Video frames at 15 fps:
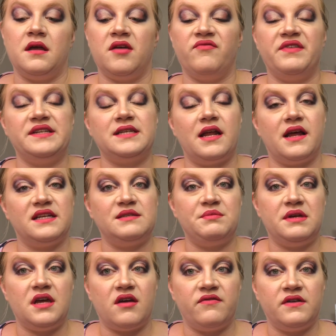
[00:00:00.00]
If this had
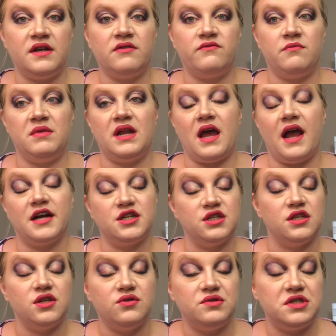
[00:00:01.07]
SPF in it for me to
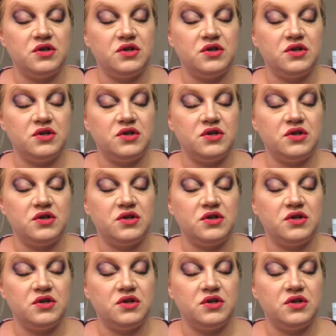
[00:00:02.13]
actually use